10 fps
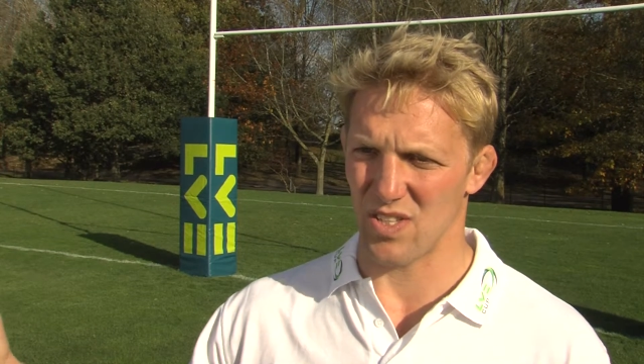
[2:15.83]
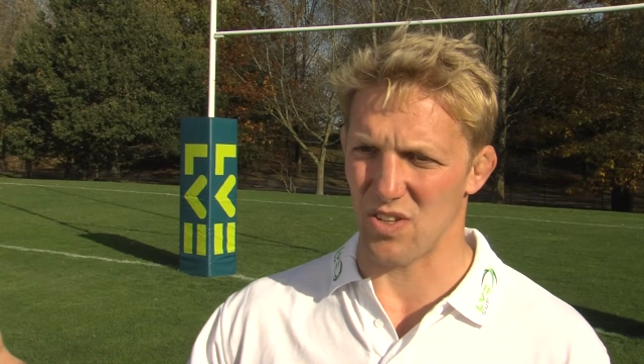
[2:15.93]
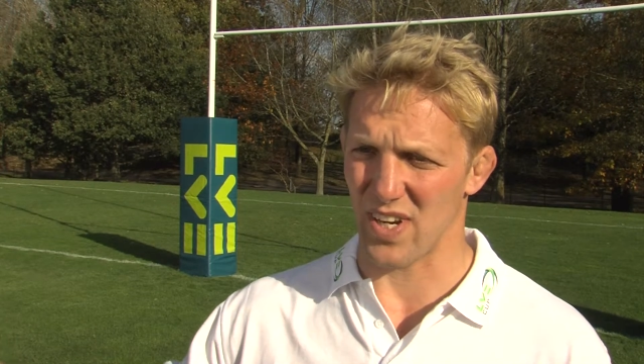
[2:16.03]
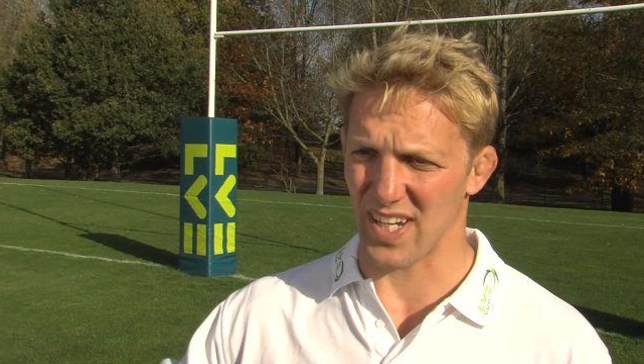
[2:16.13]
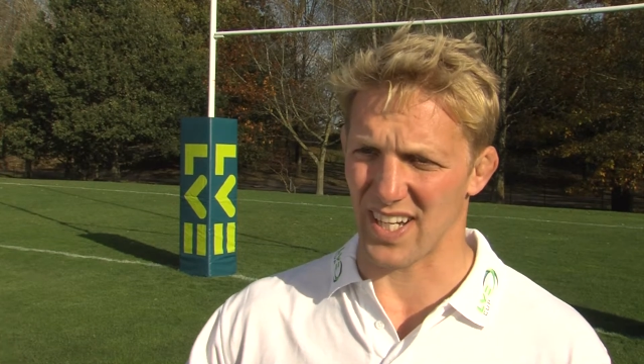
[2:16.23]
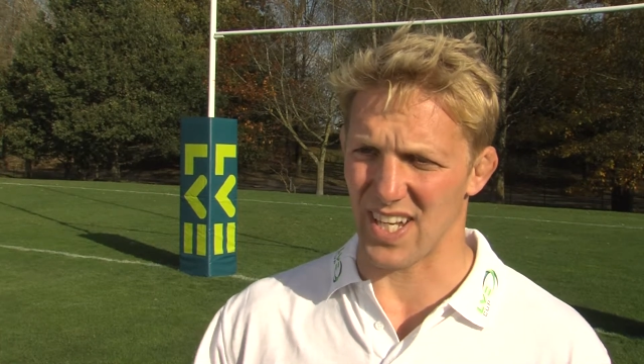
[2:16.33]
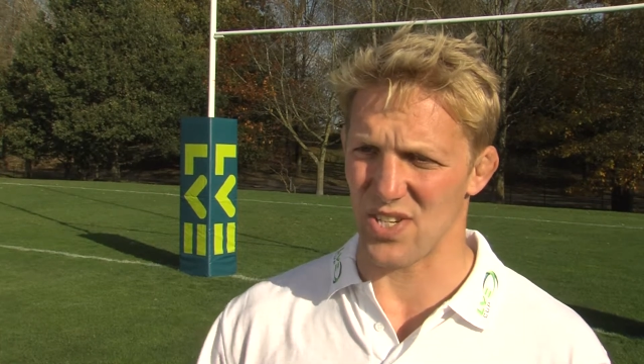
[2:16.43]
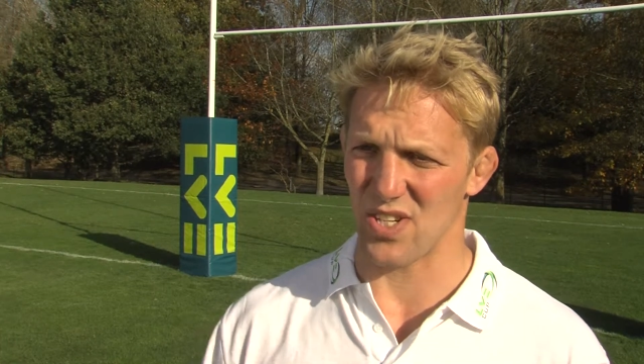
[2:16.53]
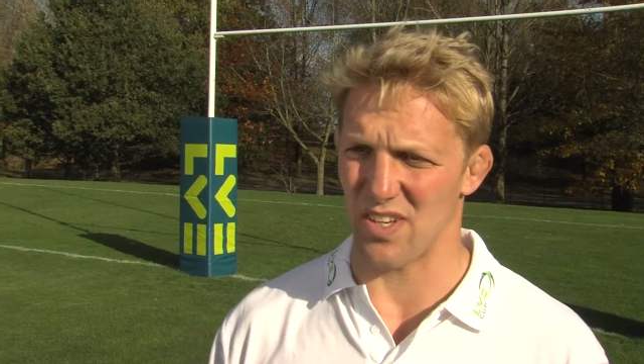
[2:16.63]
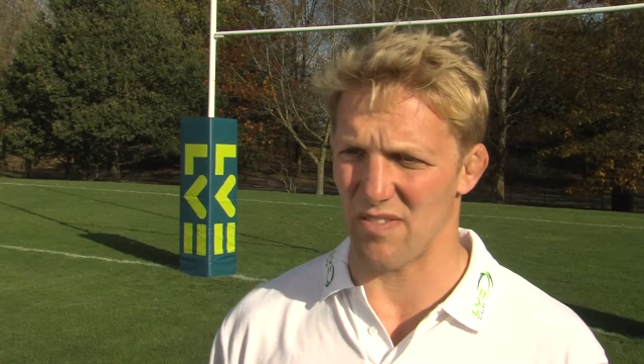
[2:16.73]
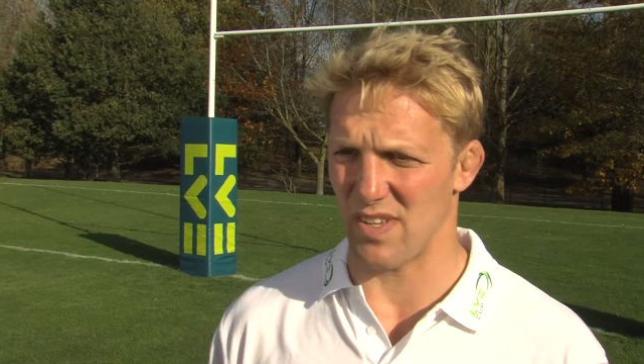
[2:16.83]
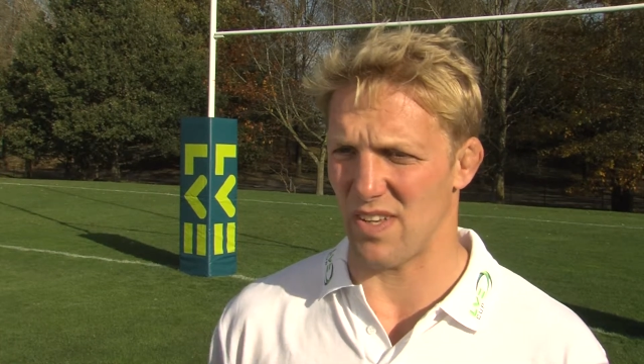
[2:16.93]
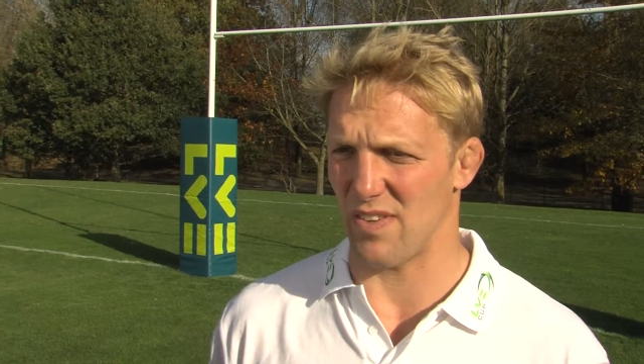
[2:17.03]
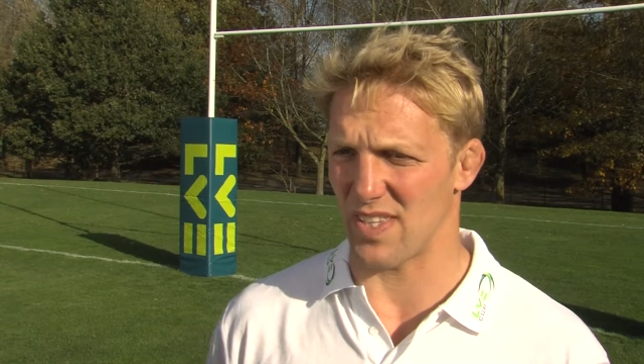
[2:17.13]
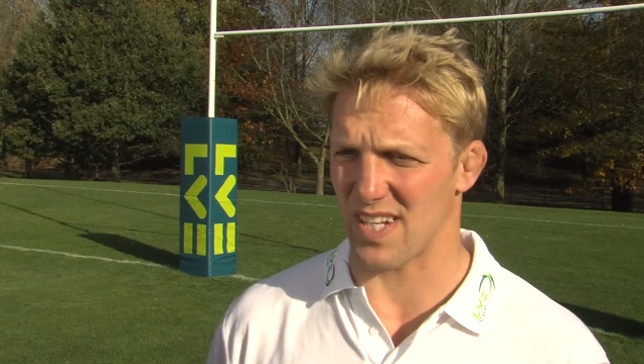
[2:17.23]
to the recognition of,
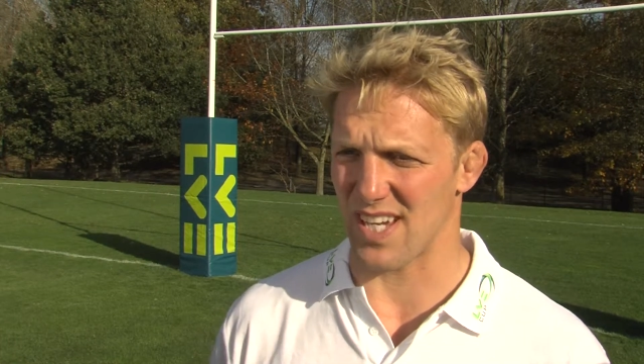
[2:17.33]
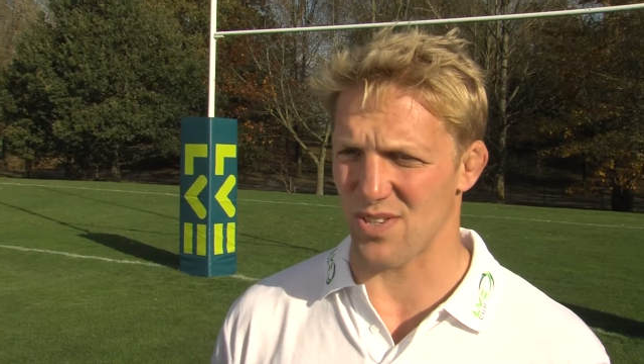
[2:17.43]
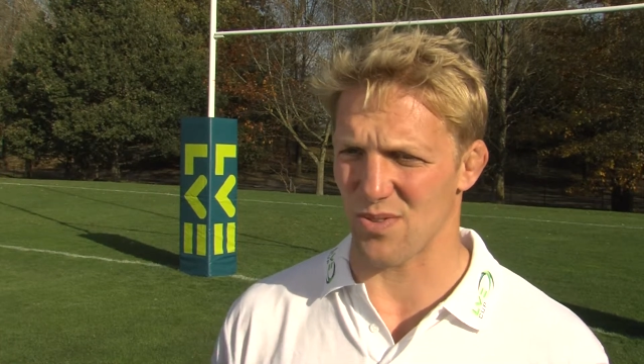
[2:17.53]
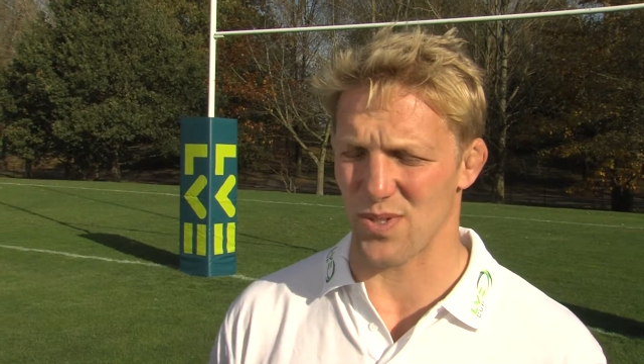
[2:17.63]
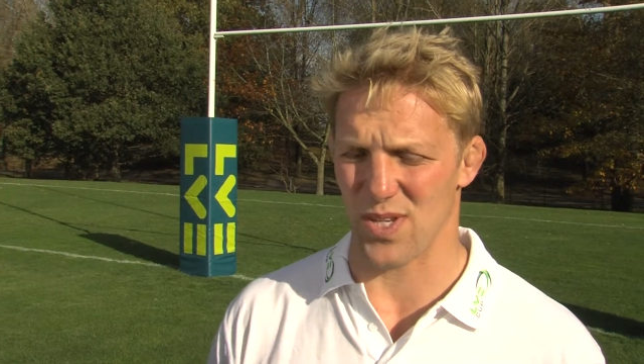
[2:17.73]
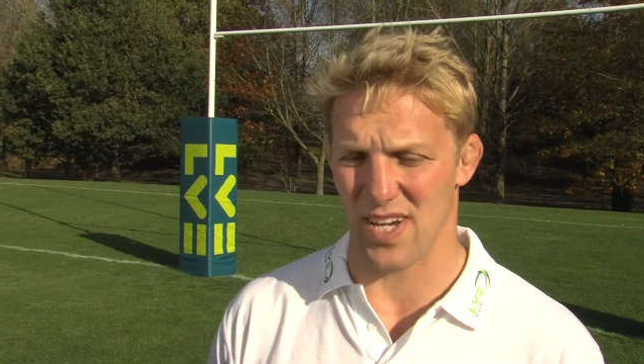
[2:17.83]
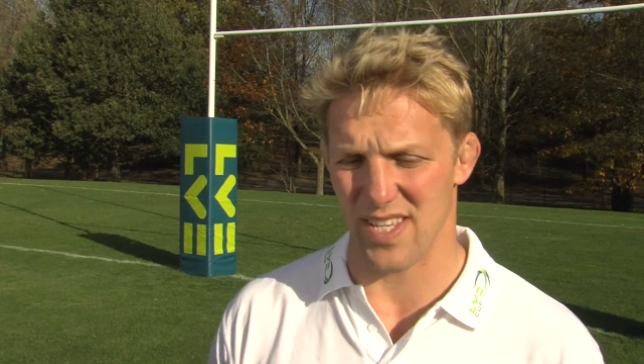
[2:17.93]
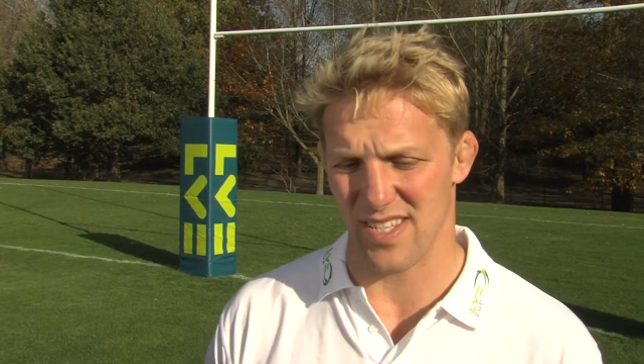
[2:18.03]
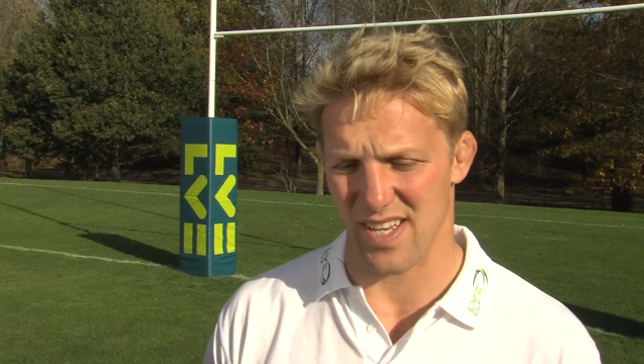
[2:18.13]
of international side.